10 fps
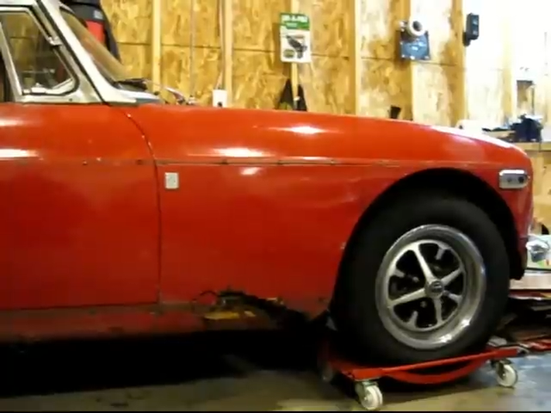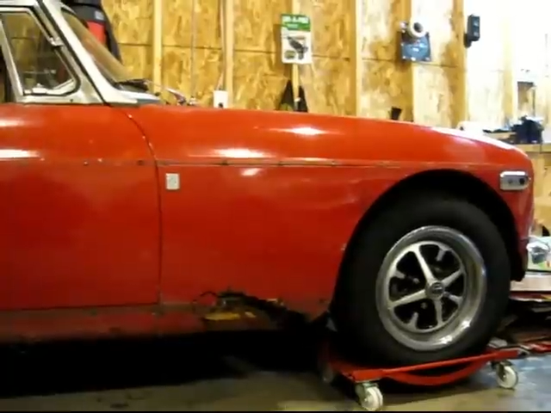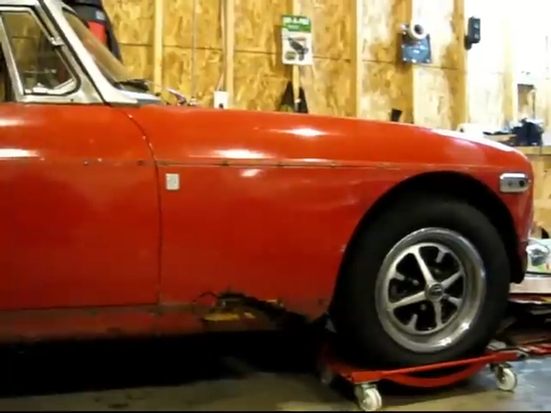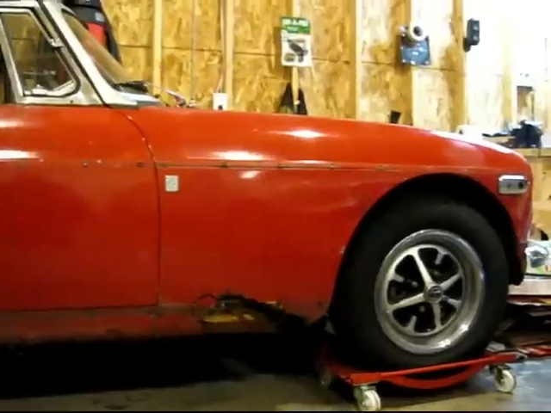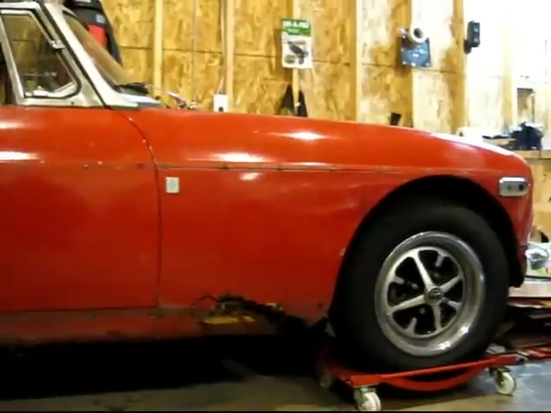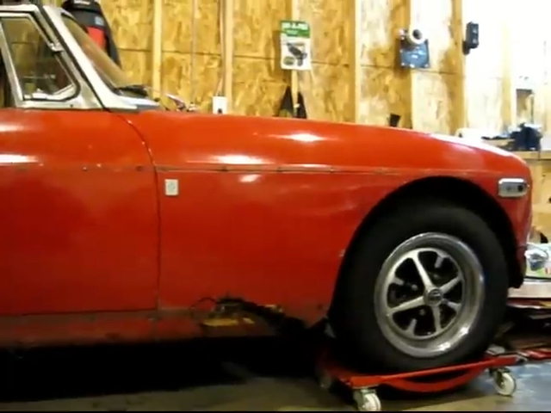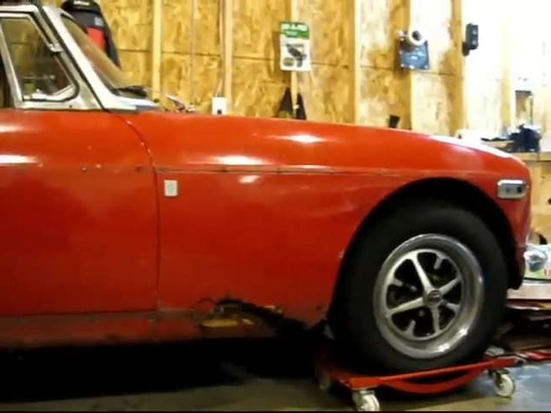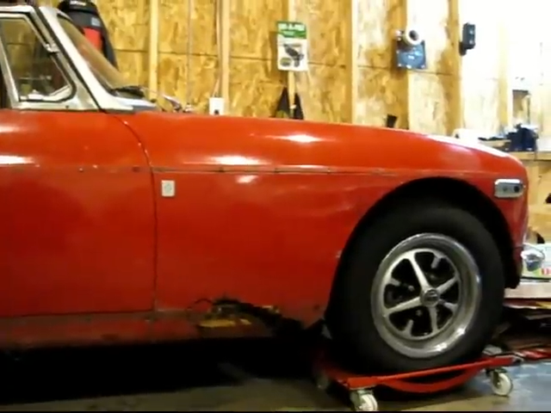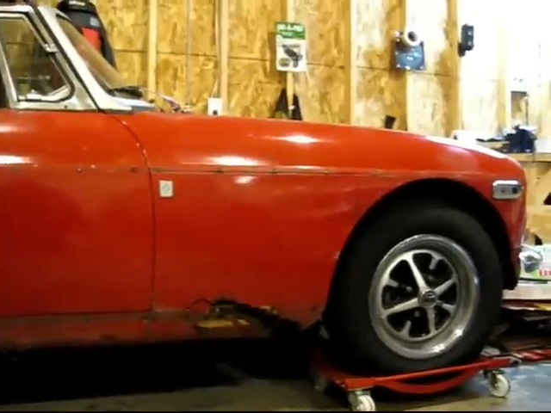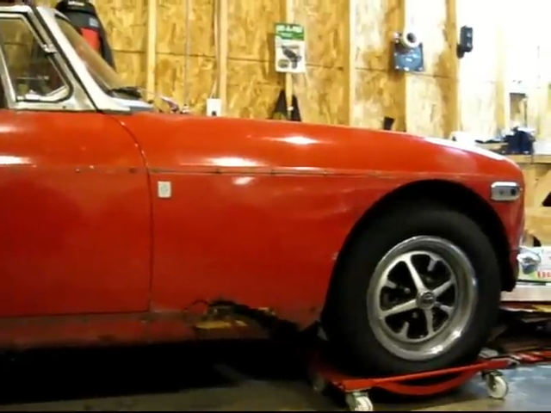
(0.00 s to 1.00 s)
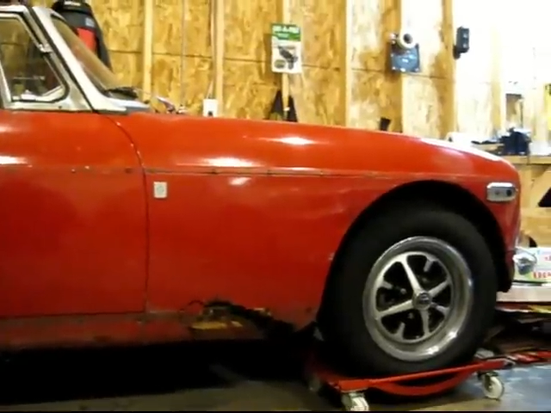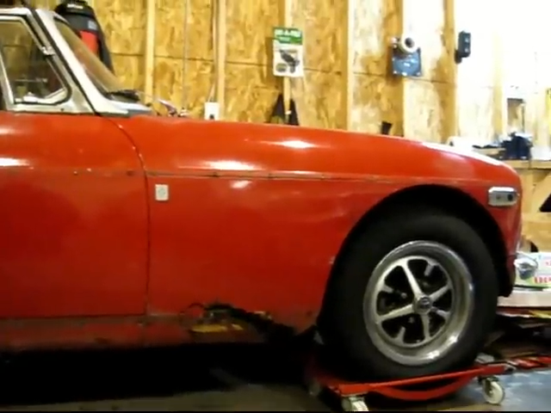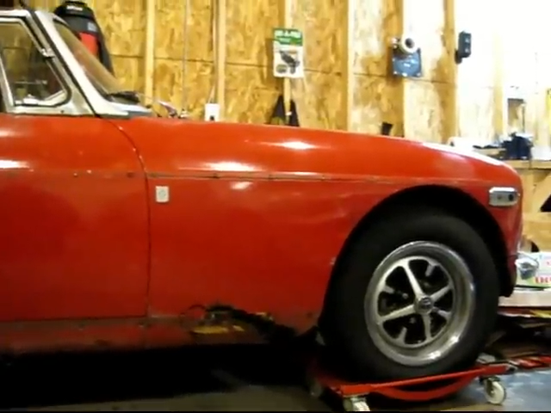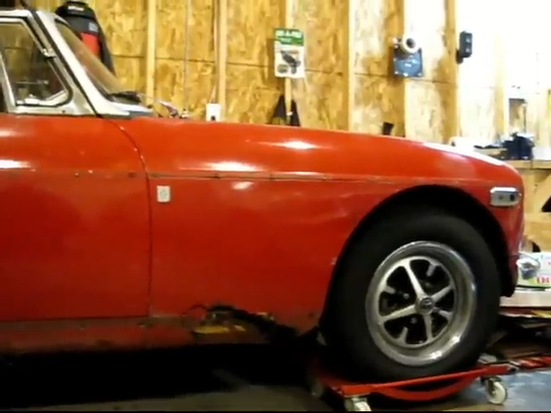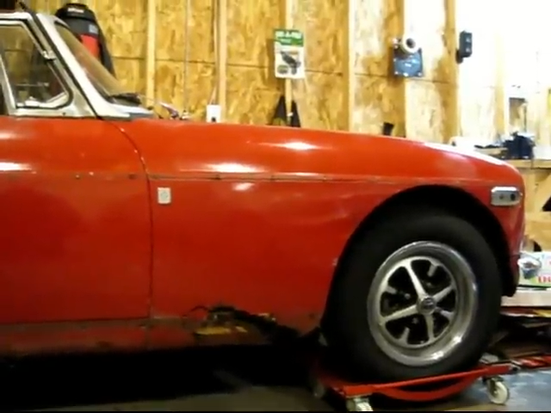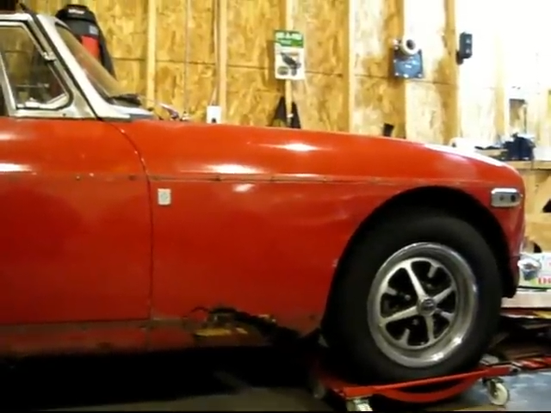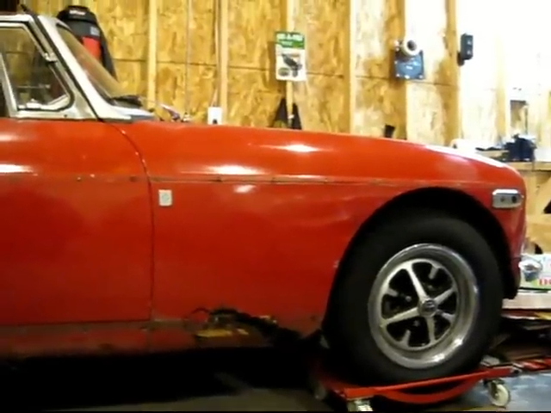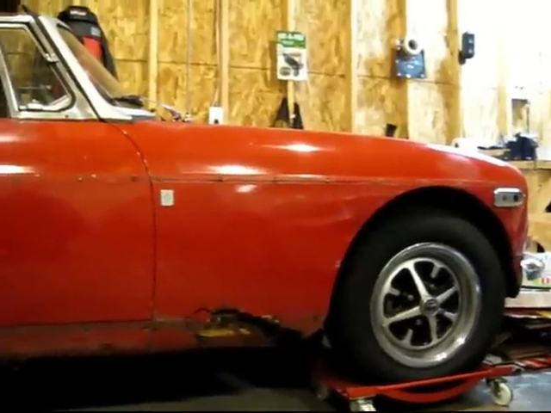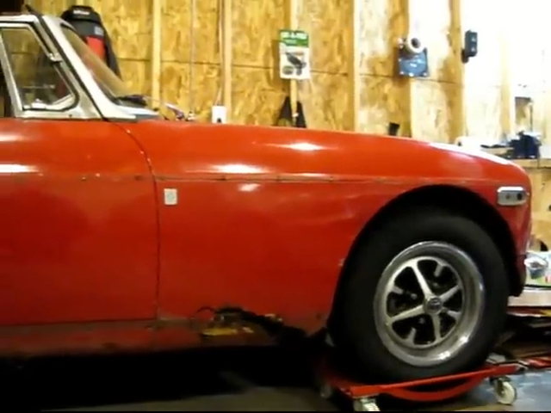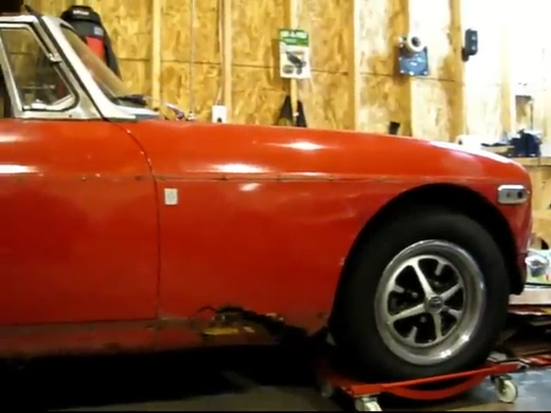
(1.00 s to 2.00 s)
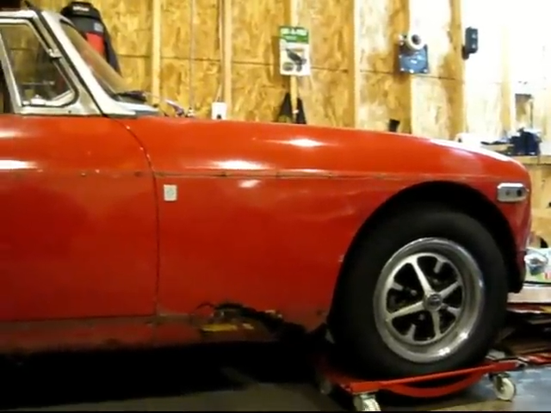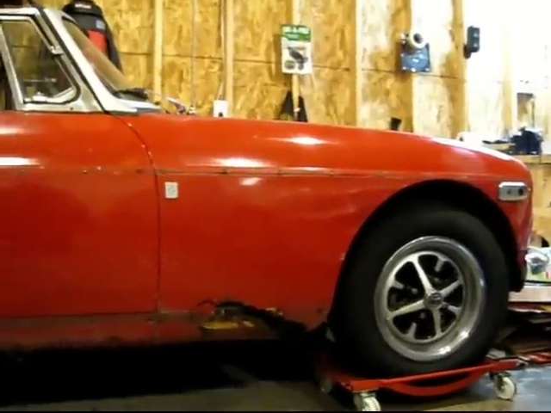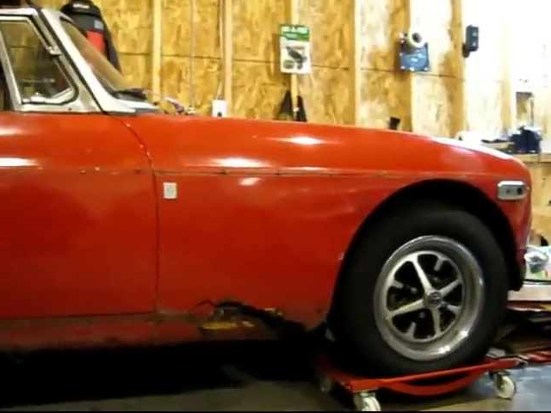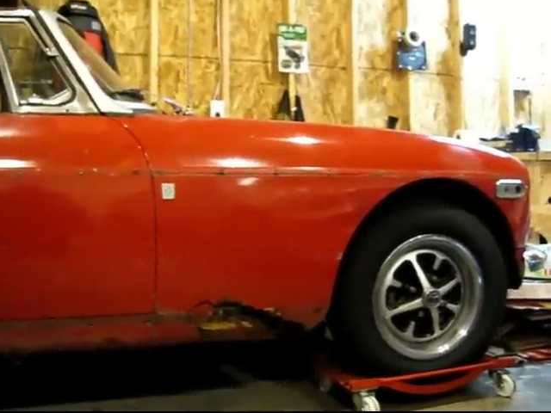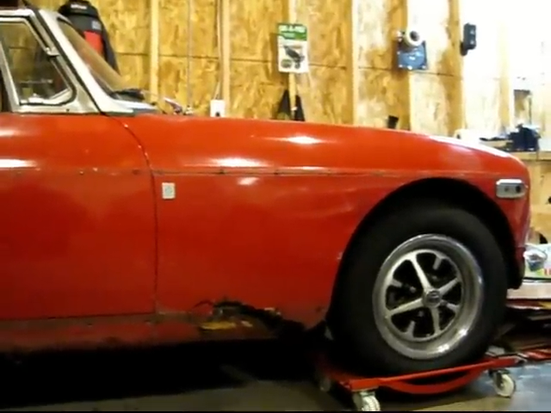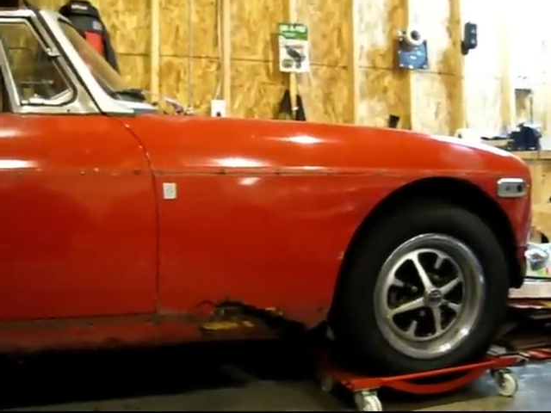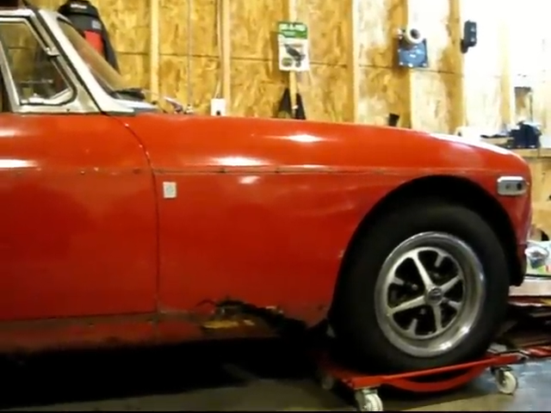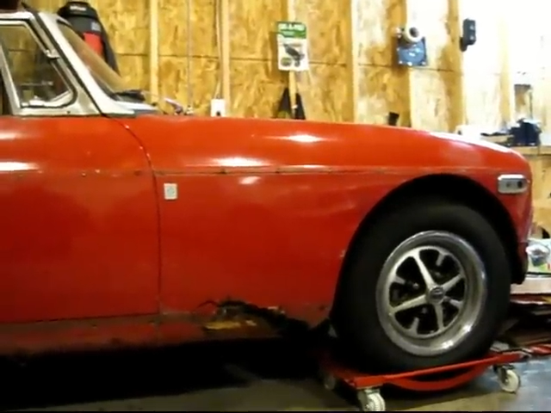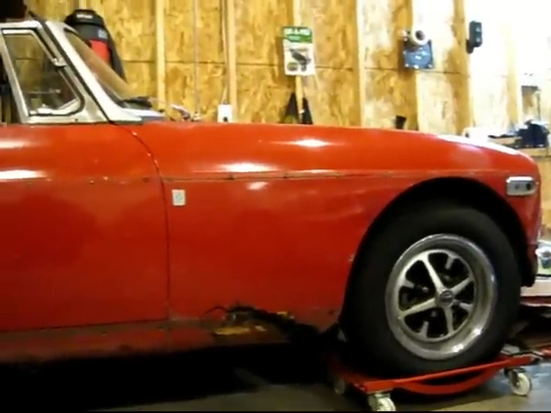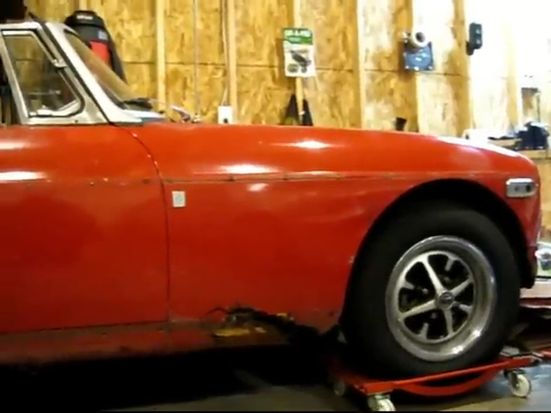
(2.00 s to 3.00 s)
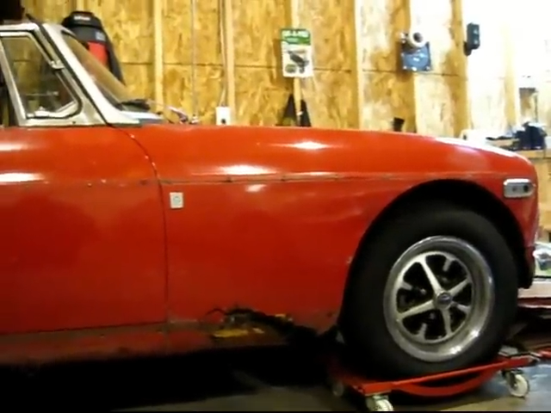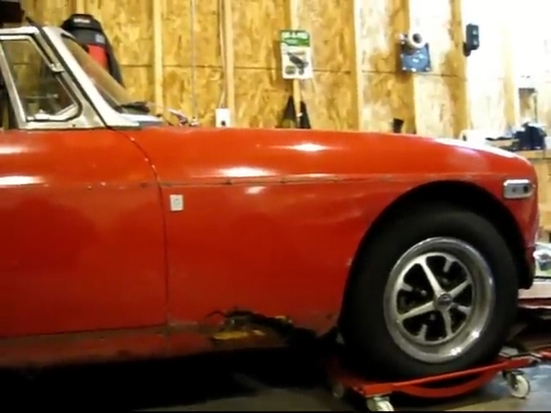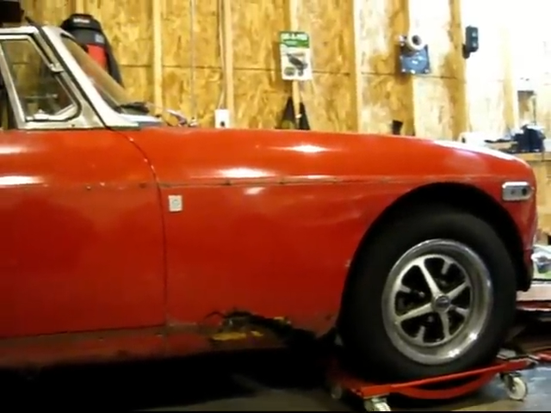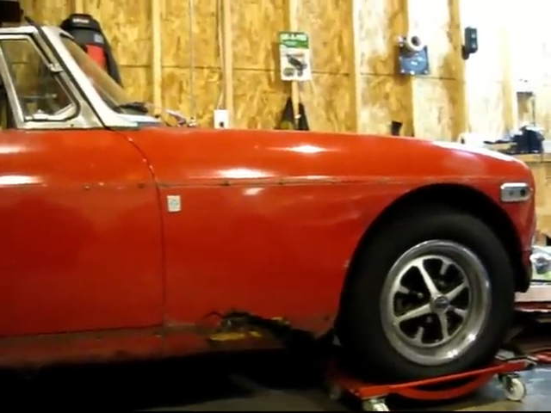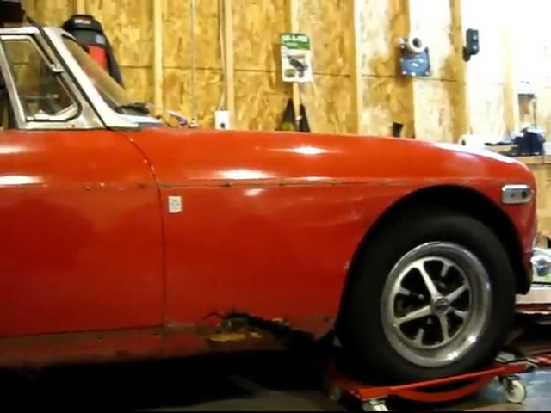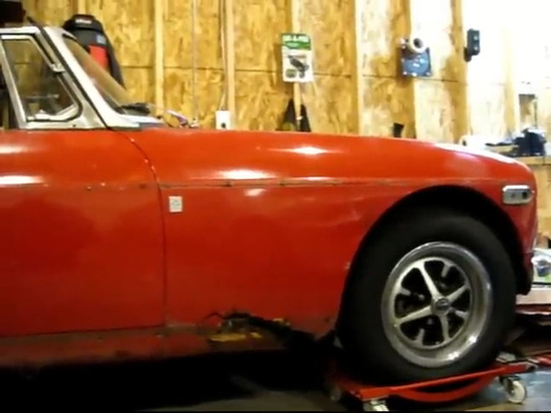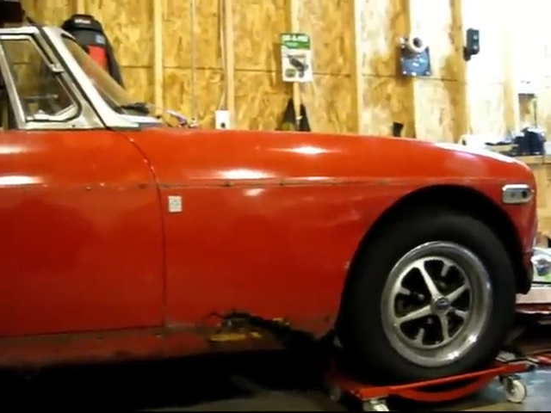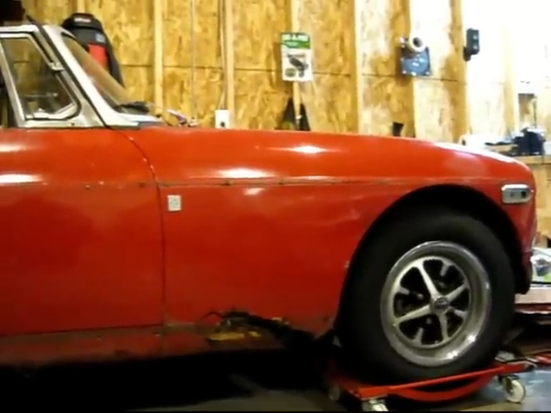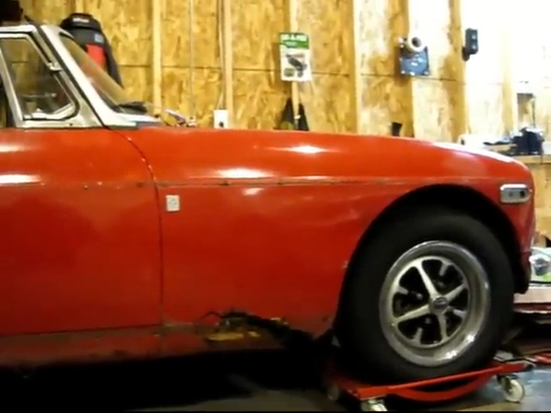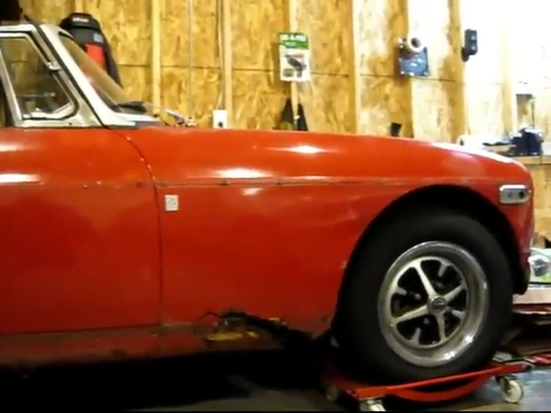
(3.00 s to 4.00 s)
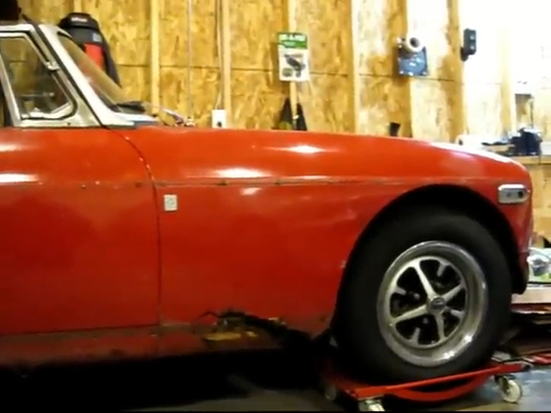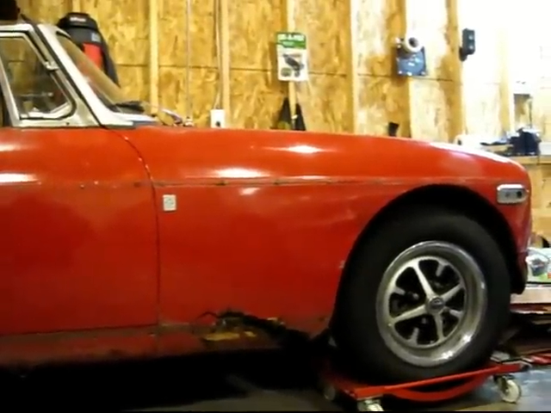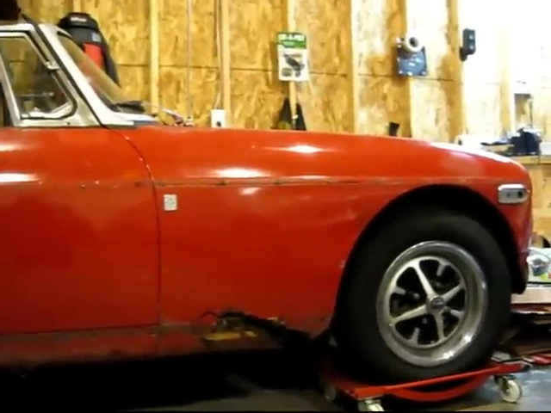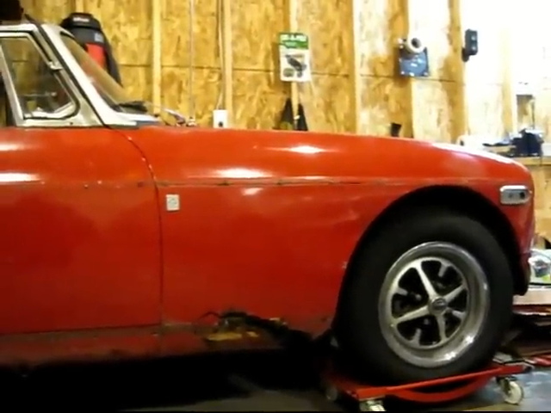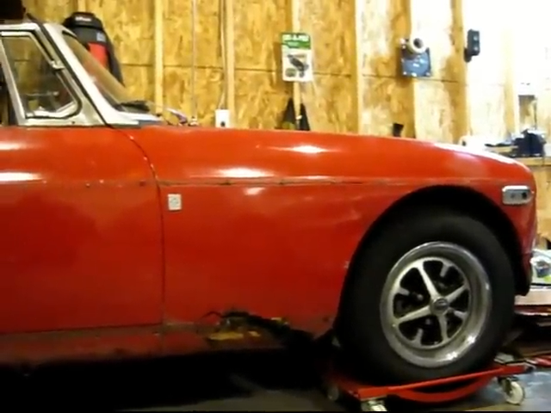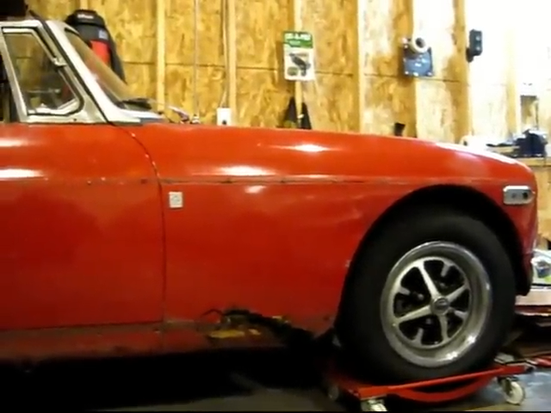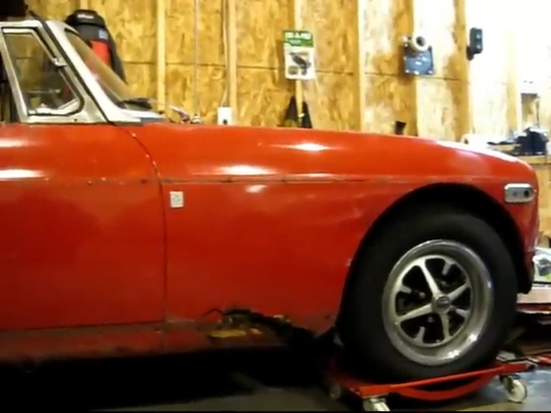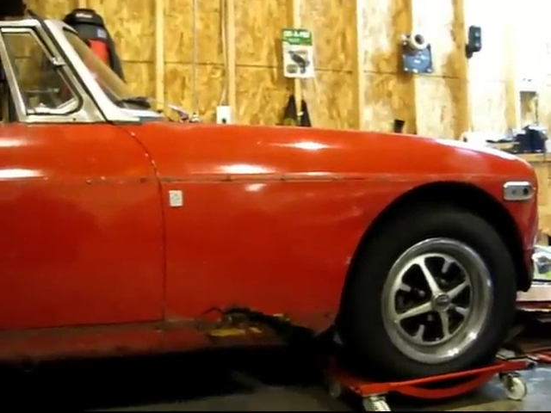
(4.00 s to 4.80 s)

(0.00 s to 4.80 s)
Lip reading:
(no speaker visible)